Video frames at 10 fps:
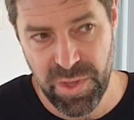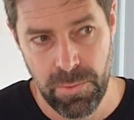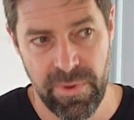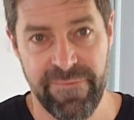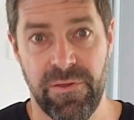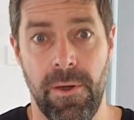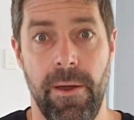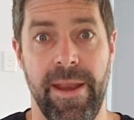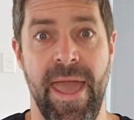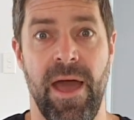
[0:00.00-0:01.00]
We've
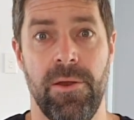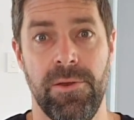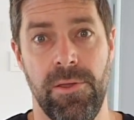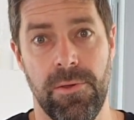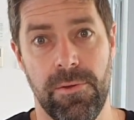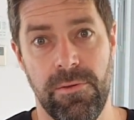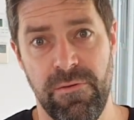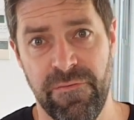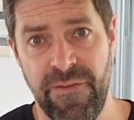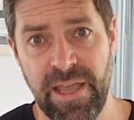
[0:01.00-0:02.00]
got our new
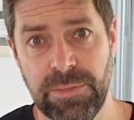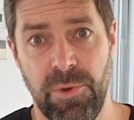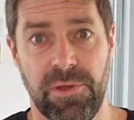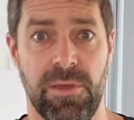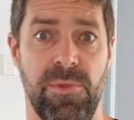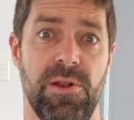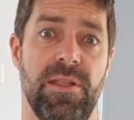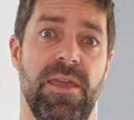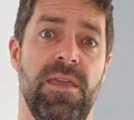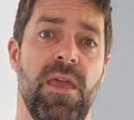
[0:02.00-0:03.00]
Facebook
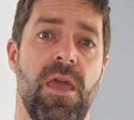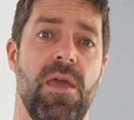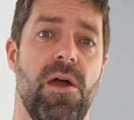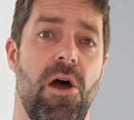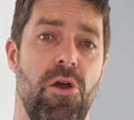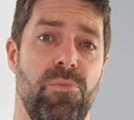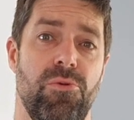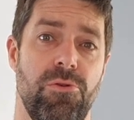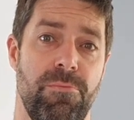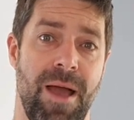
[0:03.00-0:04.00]
community,
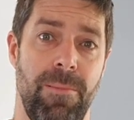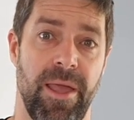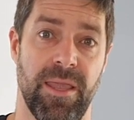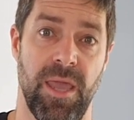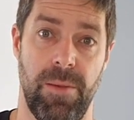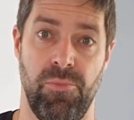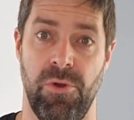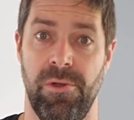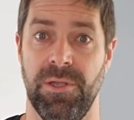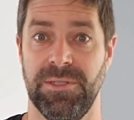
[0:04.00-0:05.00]
Homebrew Republic Kit
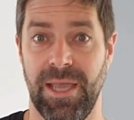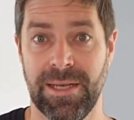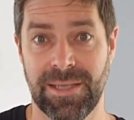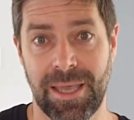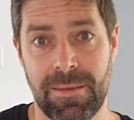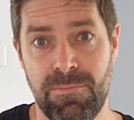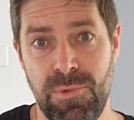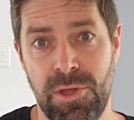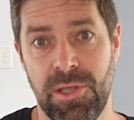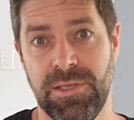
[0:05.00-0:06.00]
Brewers. It's a
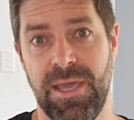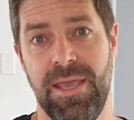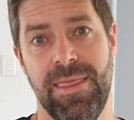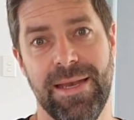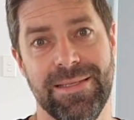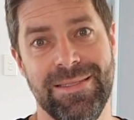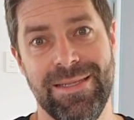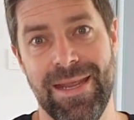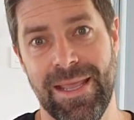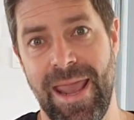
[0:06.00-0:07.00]
community that's
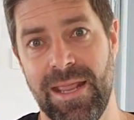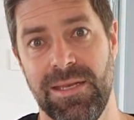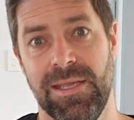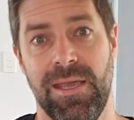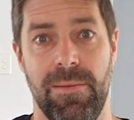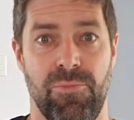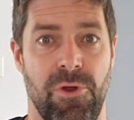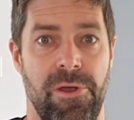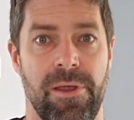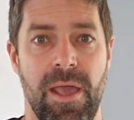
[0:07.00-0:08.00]
dedicated to kit
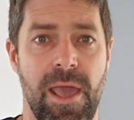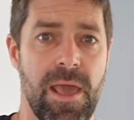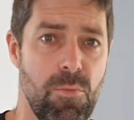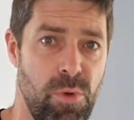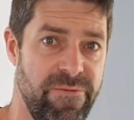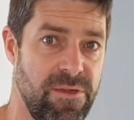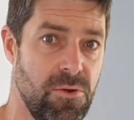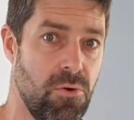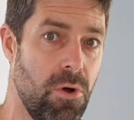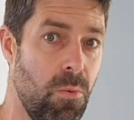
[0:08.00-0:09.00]
brewing. Whether you're
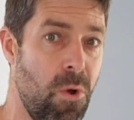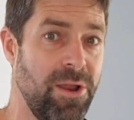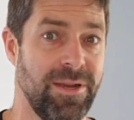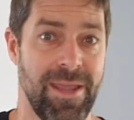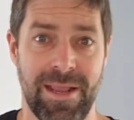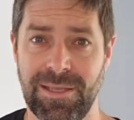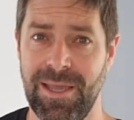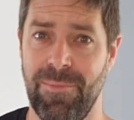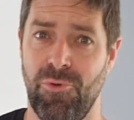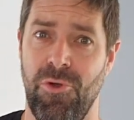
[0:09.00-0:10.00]
wanting to get into
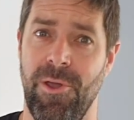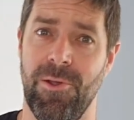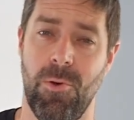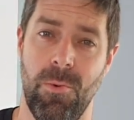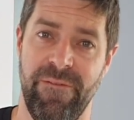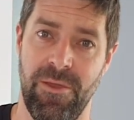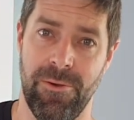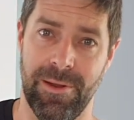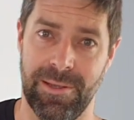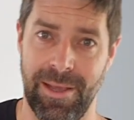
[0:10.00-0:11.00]
kit brewing, or whether
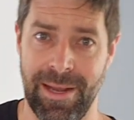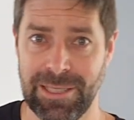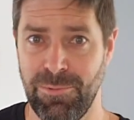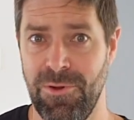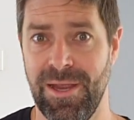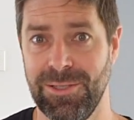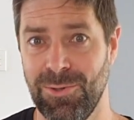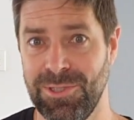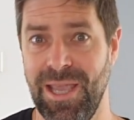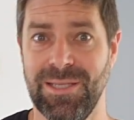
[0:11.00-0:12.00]
you're an experienced
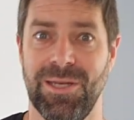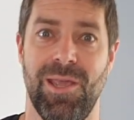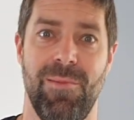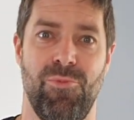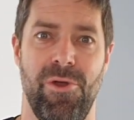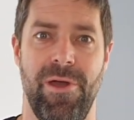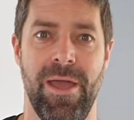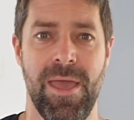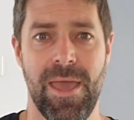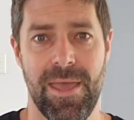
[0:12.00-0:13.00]
or seasoned kit brewer,
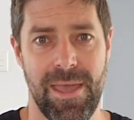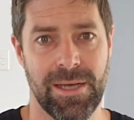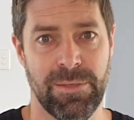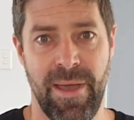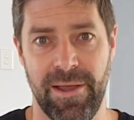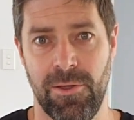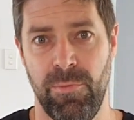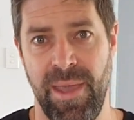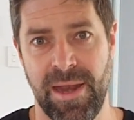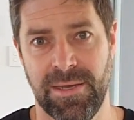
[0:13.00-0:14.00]
it's about good
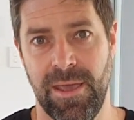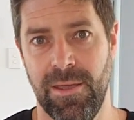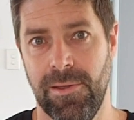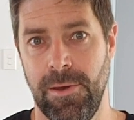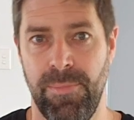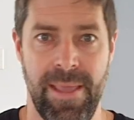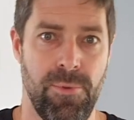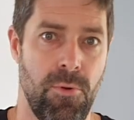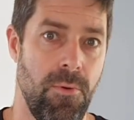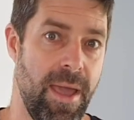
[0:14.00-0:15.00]
banter, good
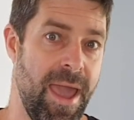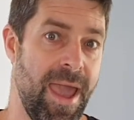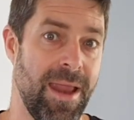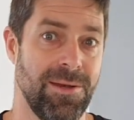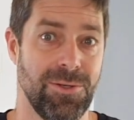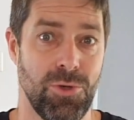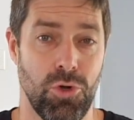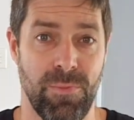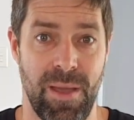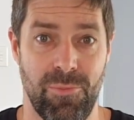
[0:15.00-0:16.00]
people, and
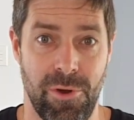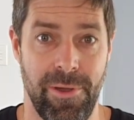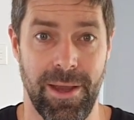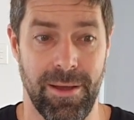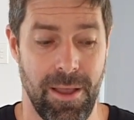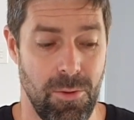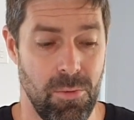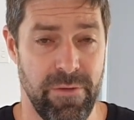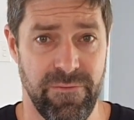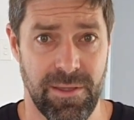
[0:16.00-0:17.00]
talking about brewing
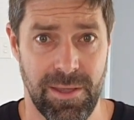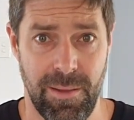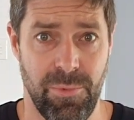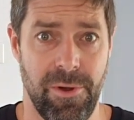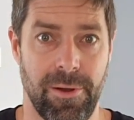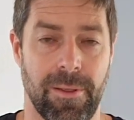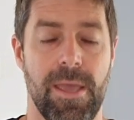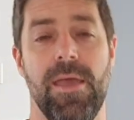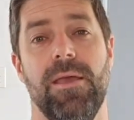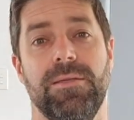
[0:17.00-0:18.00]
with kit brewing.
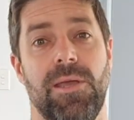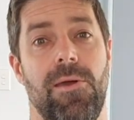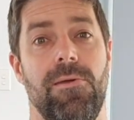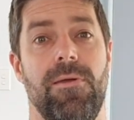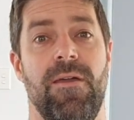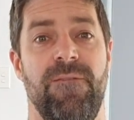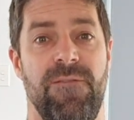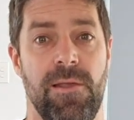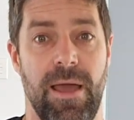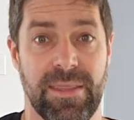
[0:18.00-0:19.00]
So if
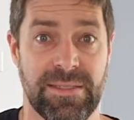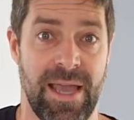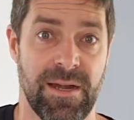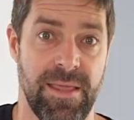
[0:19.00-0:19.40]
you like the sound of